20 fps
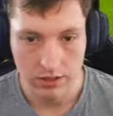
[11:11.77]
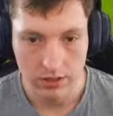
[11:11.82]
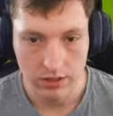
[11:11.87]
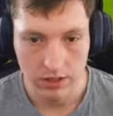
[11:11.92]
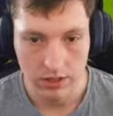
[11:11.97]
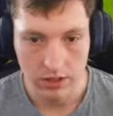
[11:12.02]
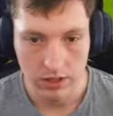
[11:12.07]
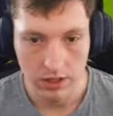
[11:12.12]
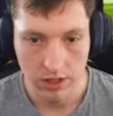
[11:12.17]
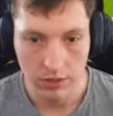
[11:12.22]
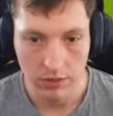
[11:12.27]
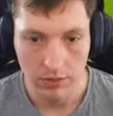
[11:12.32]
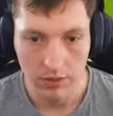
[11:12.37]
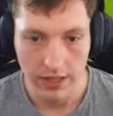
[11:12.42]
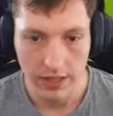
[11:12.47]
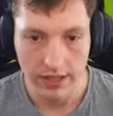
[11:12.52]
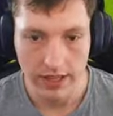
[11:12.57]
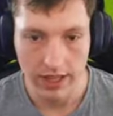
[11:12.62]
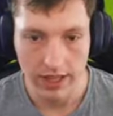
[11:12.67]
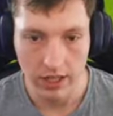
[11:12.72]

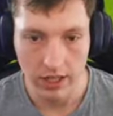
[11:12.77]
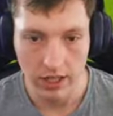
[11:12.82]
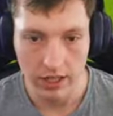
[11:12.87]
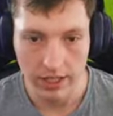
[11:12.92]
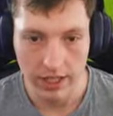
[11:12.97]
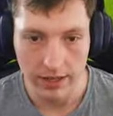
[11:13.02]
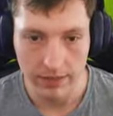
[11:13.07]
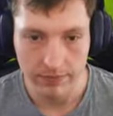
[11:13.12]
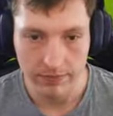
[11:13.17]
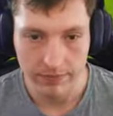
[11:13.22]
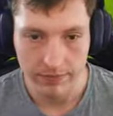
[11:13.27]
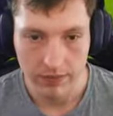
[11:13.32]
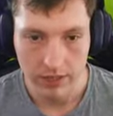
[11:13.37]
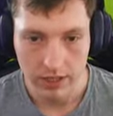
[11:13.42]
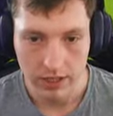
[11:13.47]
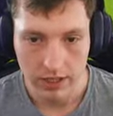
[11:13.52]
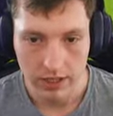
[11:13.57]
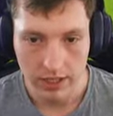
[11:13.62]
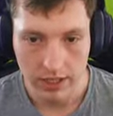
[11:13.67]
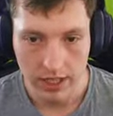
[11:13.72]
Oh, let that guy. yep.
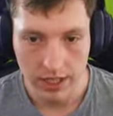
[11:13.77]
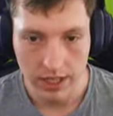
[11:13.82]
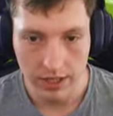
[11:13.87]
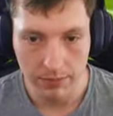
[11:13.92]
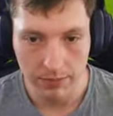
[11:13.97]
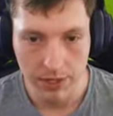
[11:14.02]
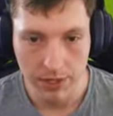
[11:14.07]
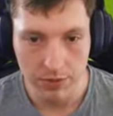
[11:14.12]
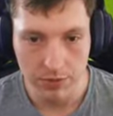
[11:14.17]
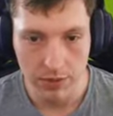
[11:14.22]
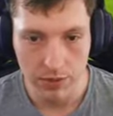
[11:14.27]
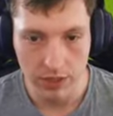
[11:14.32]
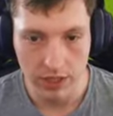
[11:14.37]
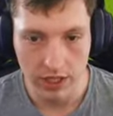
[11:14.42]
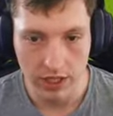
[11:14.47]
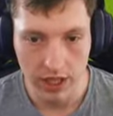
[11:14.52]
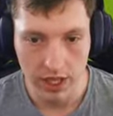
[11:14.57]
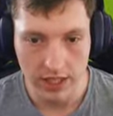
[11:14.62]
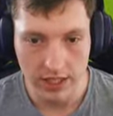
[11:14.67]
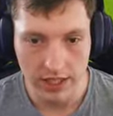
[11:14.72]
He can press me
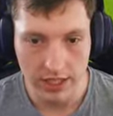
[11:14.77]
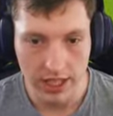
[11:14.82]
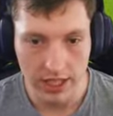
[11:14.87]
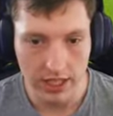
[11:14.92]
all he likes,